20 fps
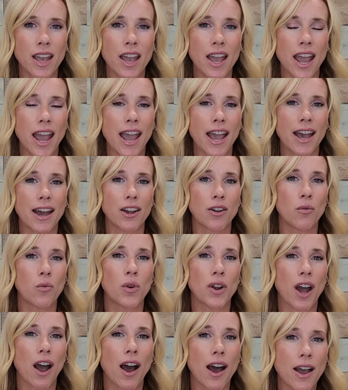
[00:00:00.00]
And
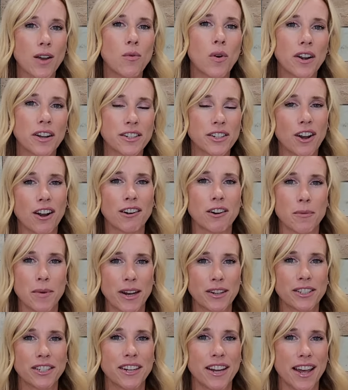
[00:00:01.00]
what I want to talk about
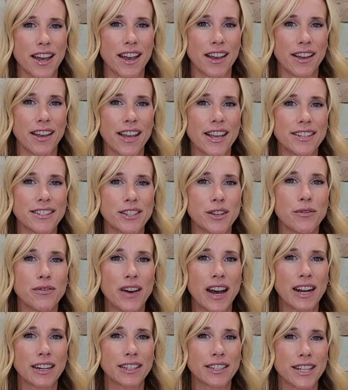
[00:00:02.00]
today is the
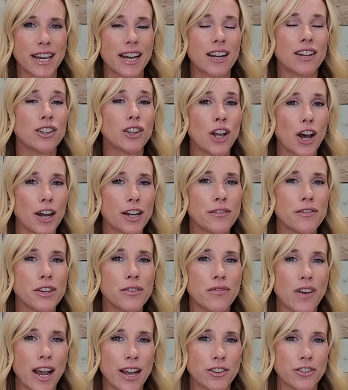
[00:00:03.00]
fact that a lot of
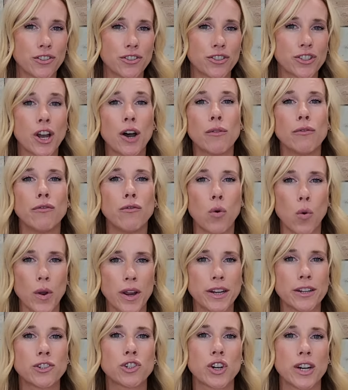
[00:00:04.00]
advisors avoid
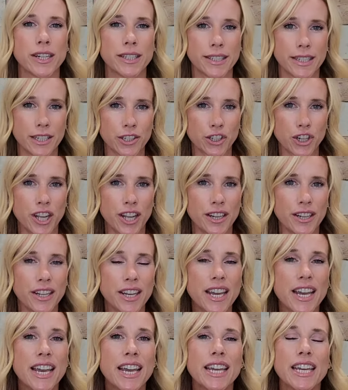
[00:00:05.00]
a transition
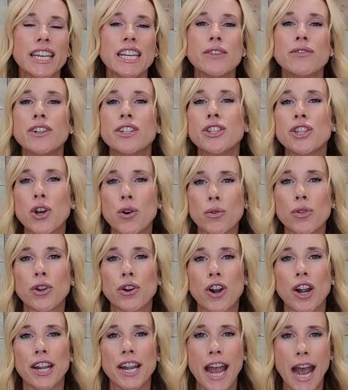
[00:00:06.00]
even though they're
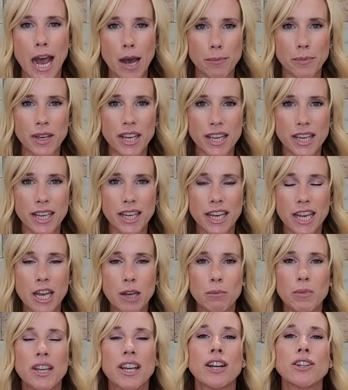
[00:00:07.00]
unhappy
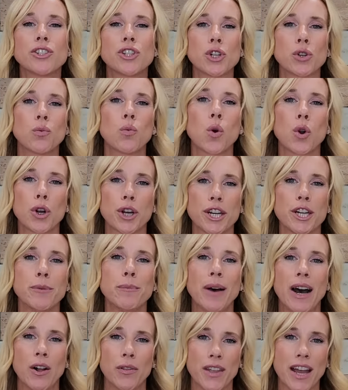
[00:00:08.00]
because they're worried
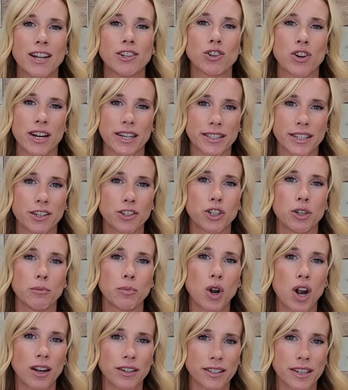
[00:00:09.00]
about that transition
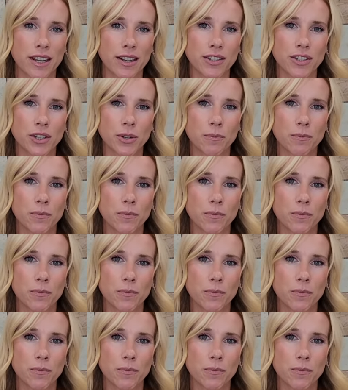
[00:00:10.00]
process.